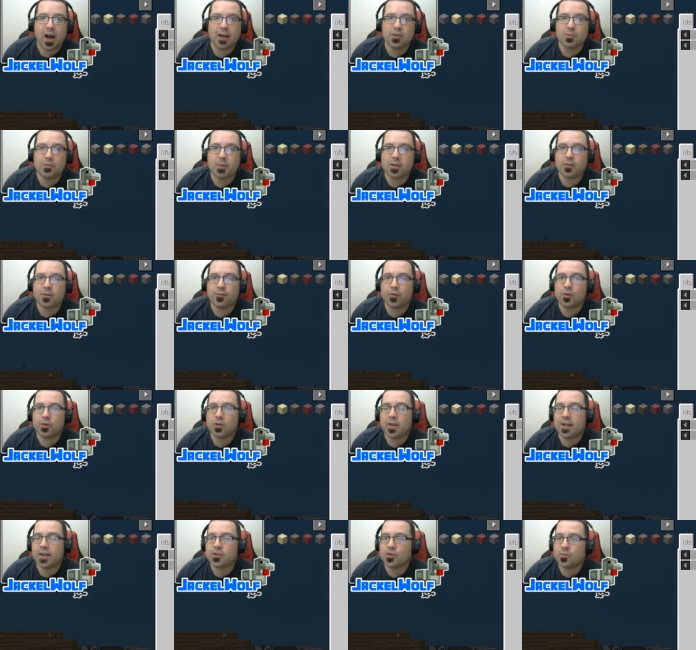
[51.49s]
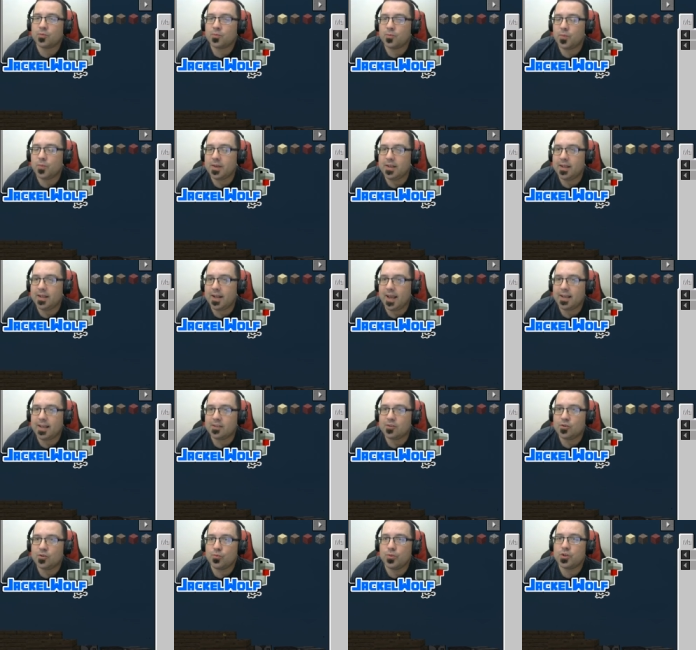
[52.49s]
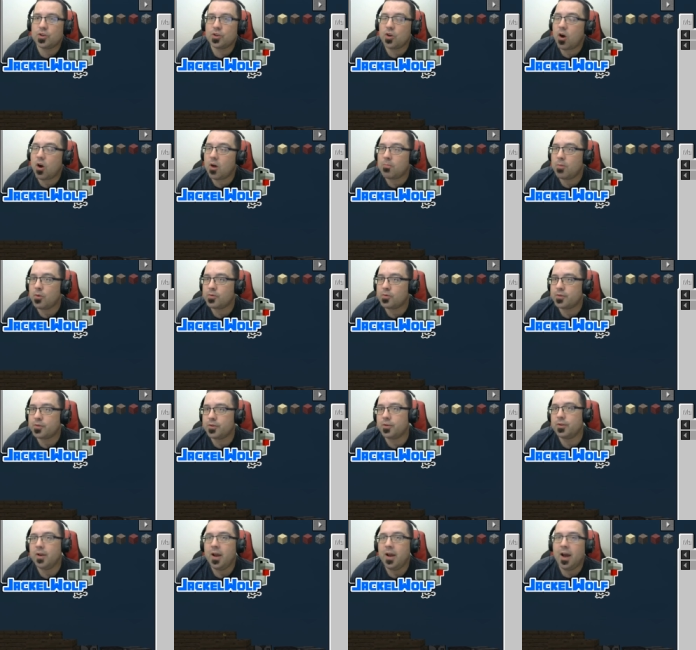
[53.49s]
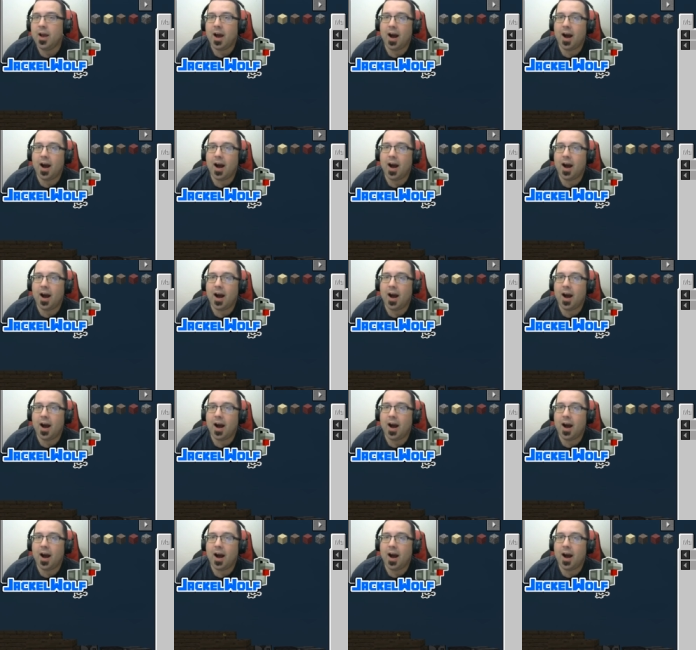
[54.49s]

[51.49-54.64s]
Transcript: to make the fertilizer, we need a sewage composter.